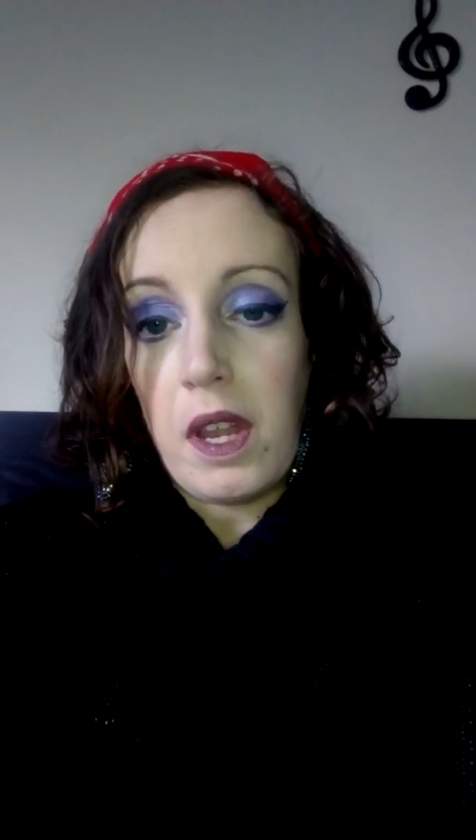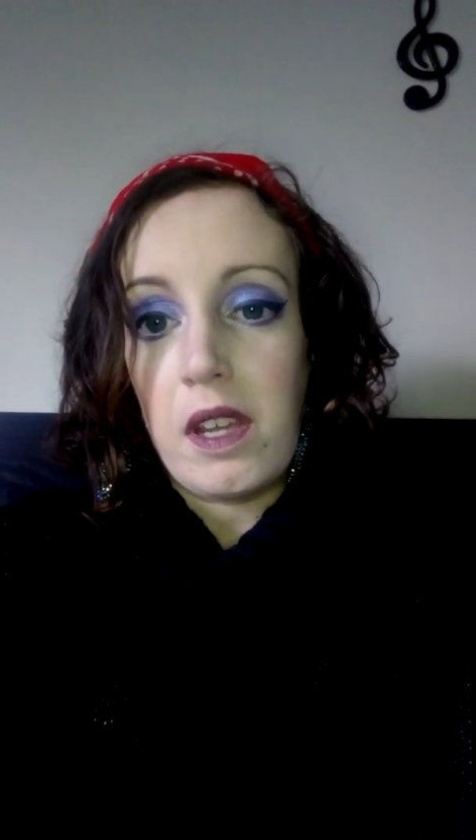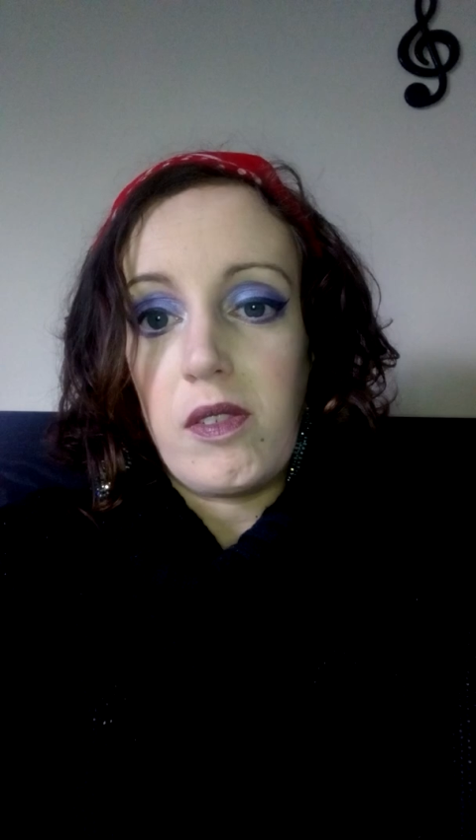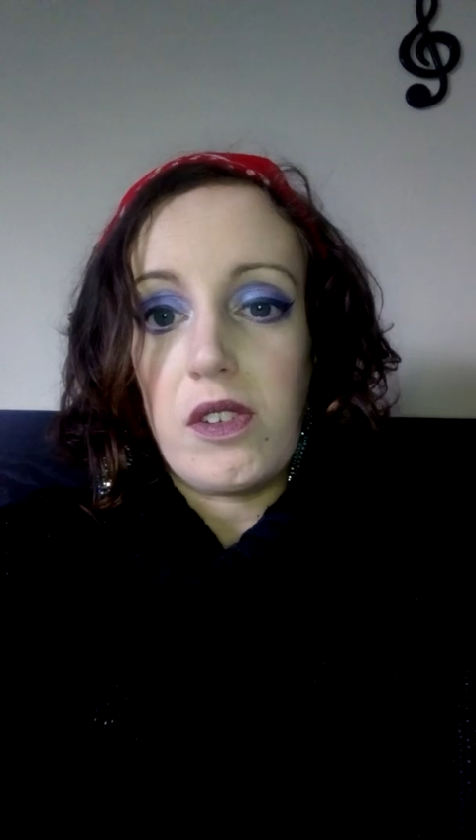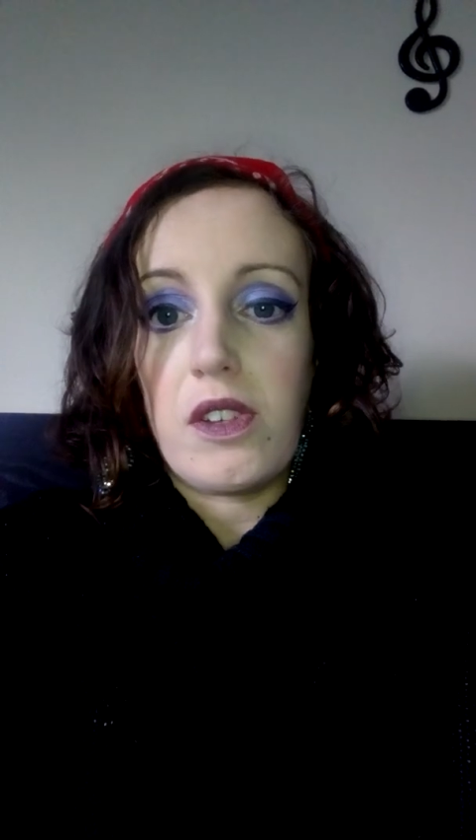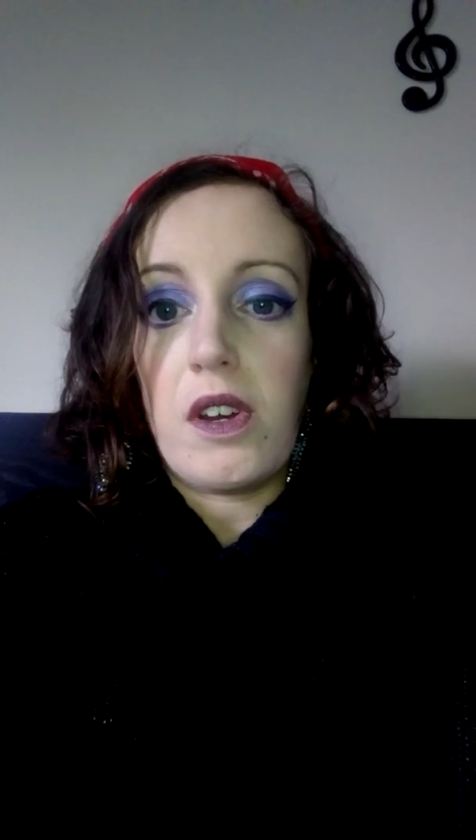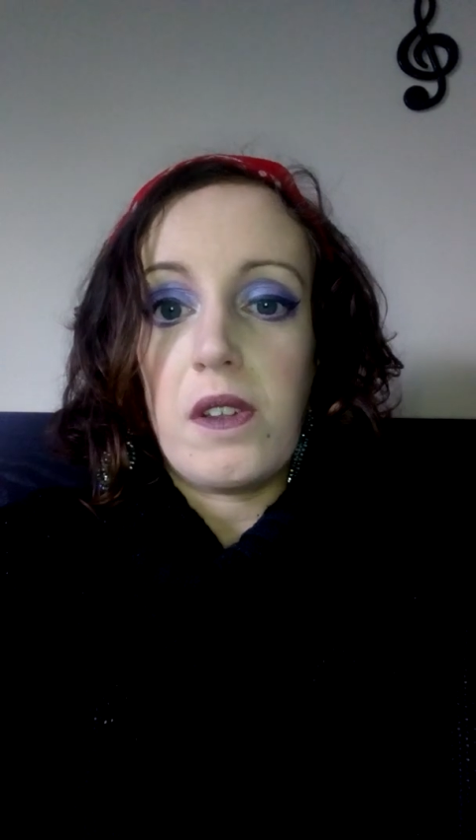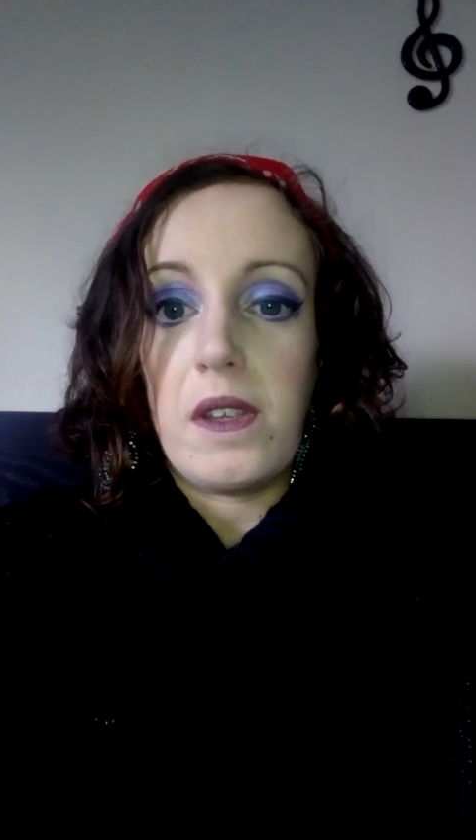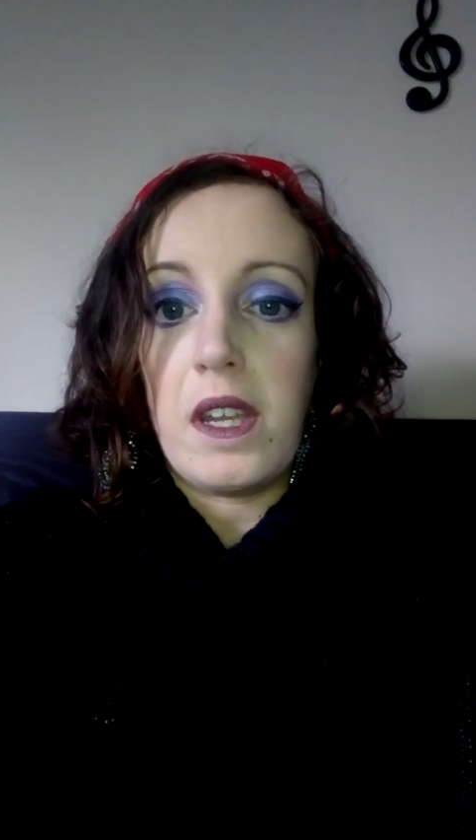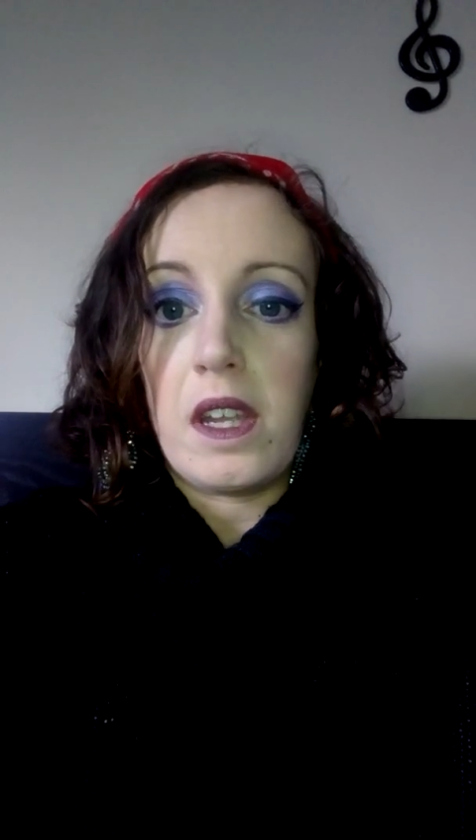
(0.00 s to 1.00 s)
Like if you're
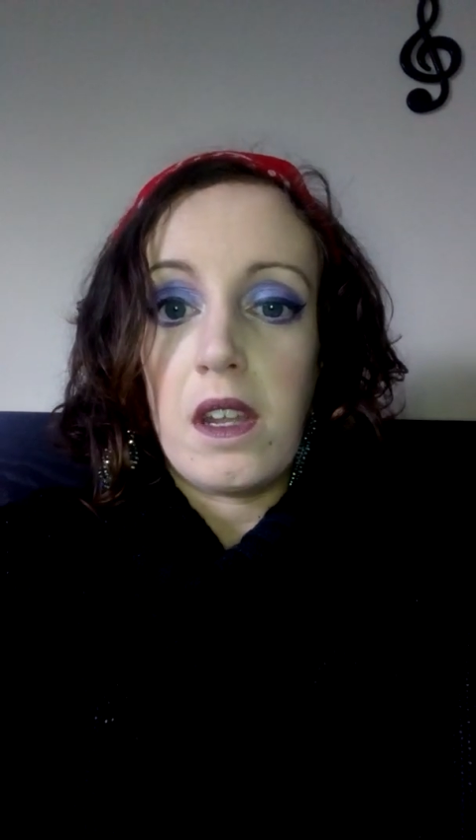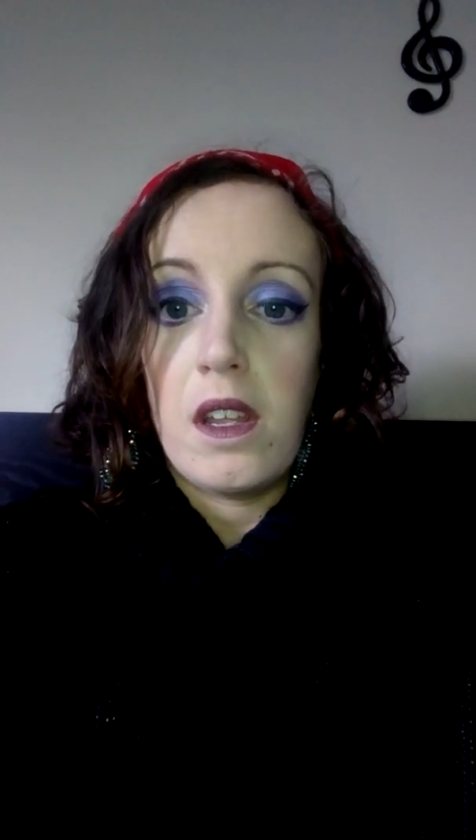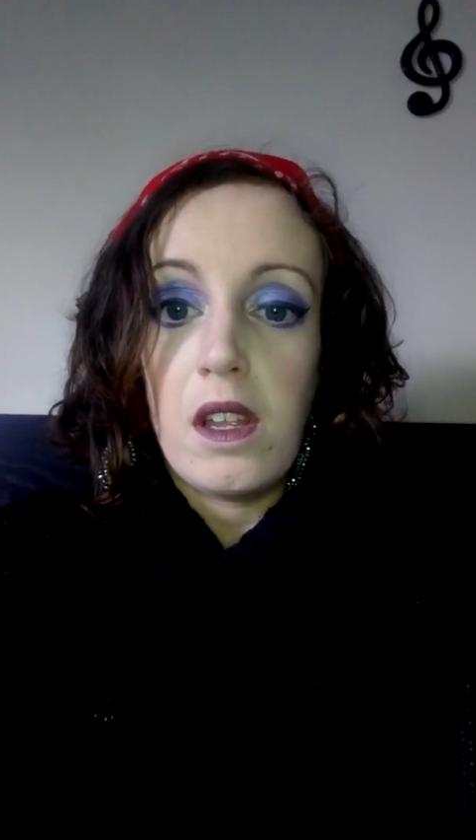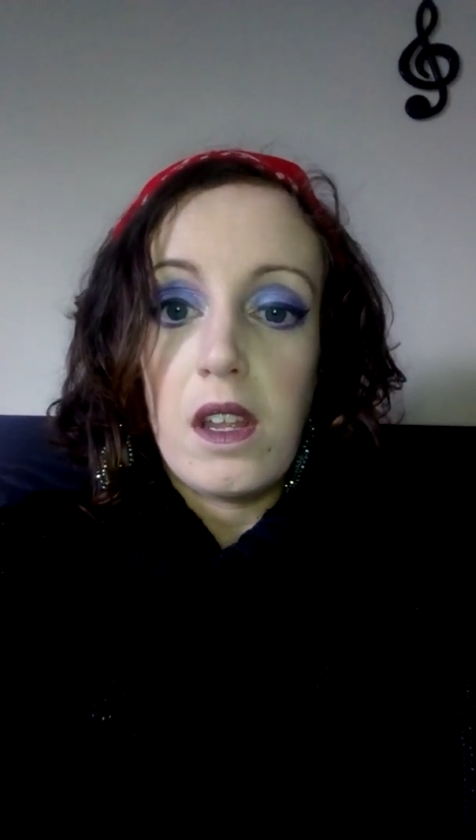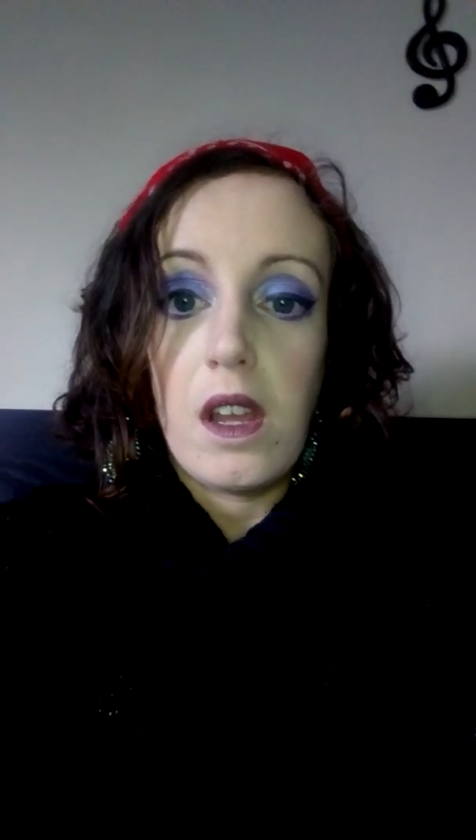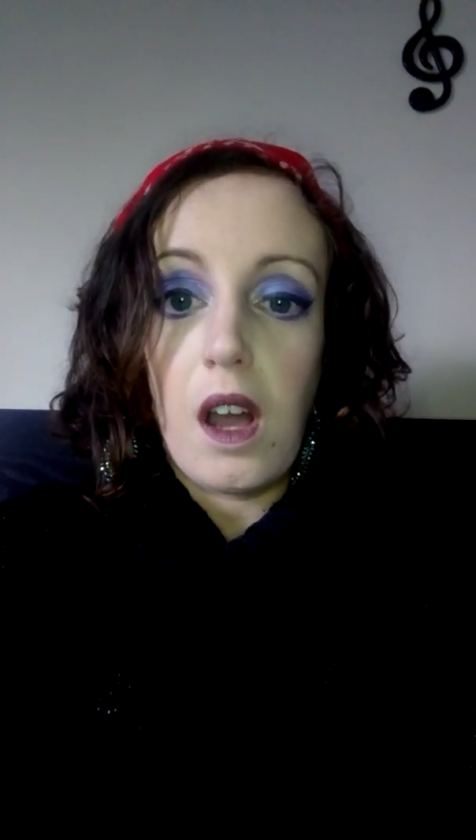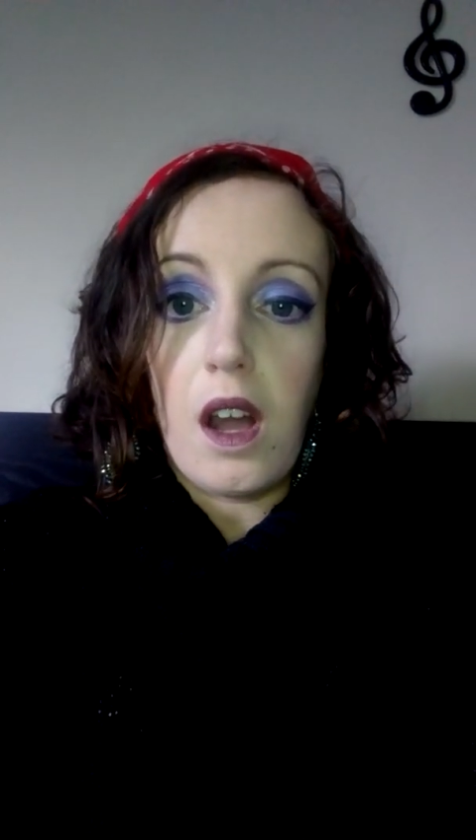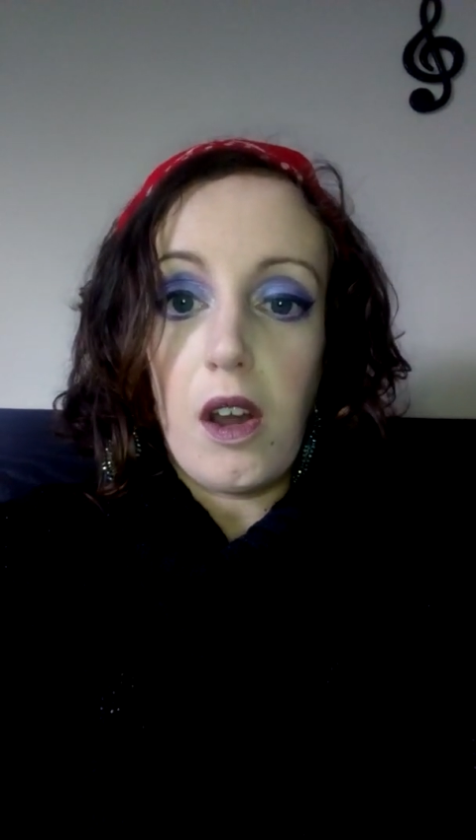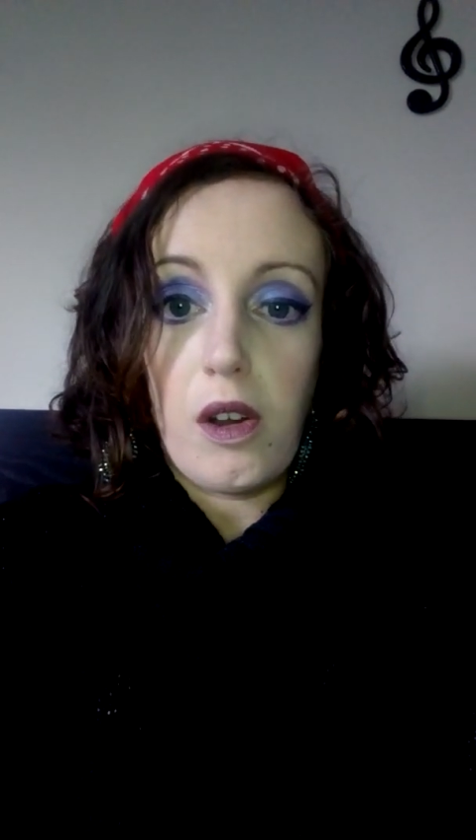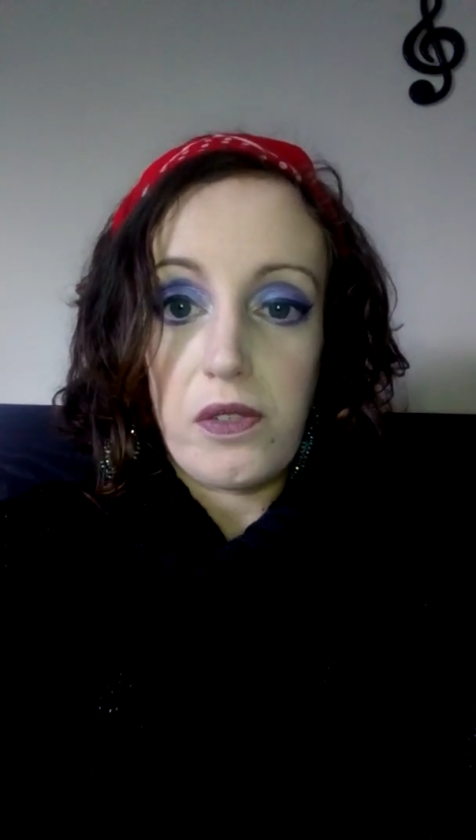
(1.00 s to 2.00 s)
starting
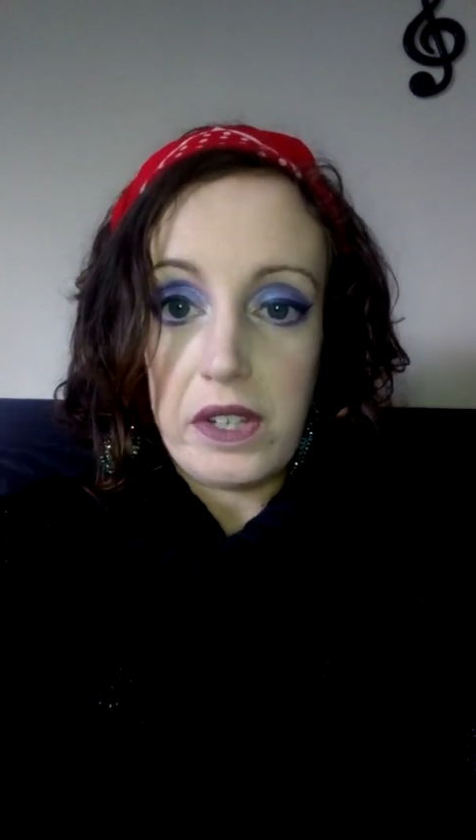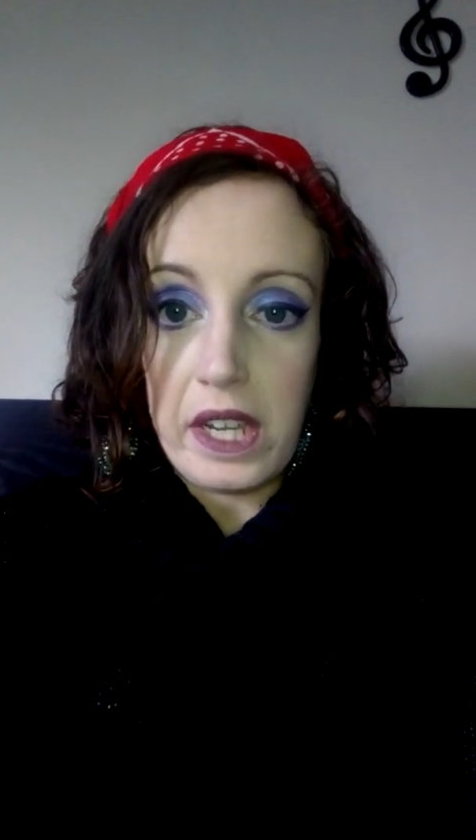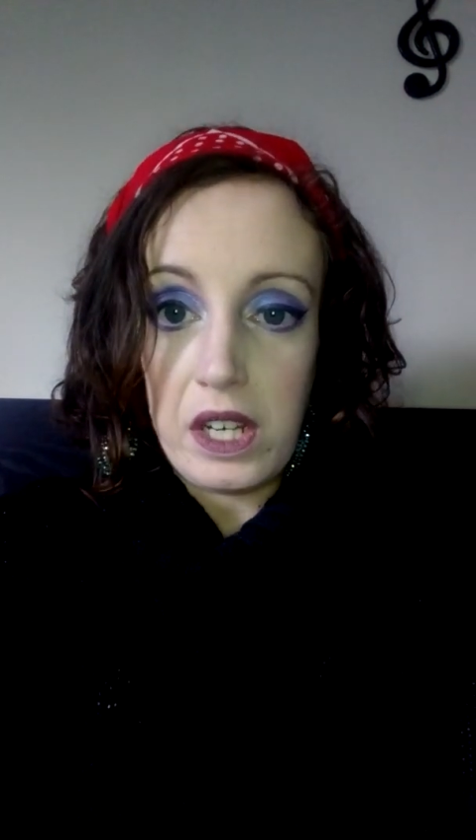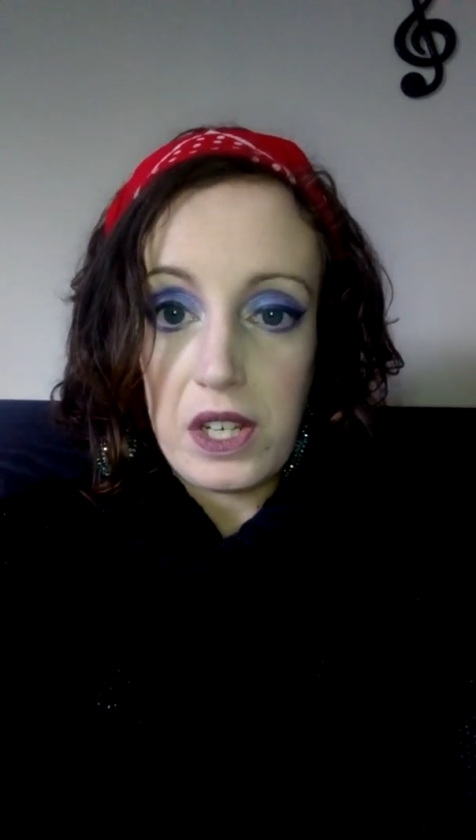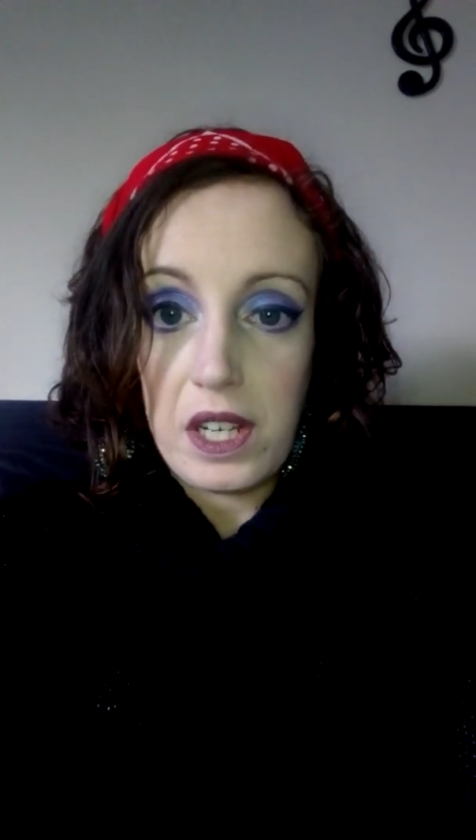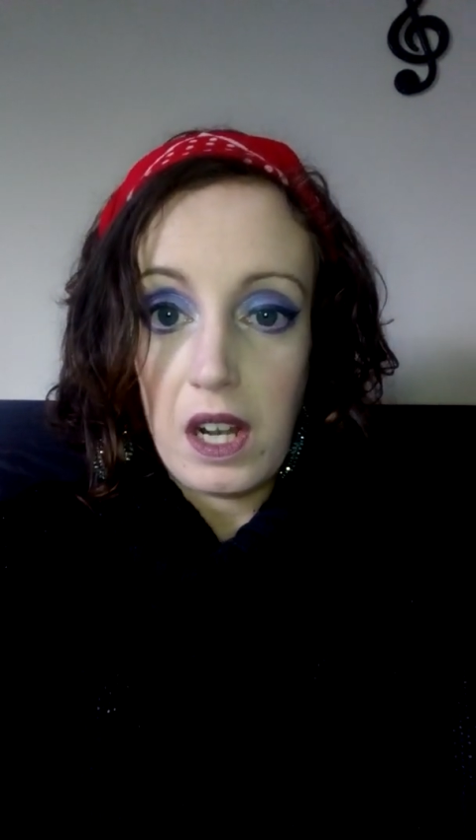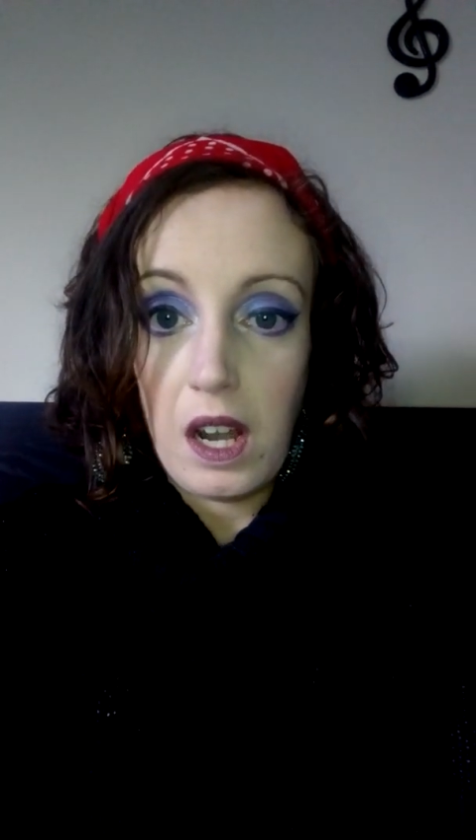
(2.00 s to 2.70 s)
off stage,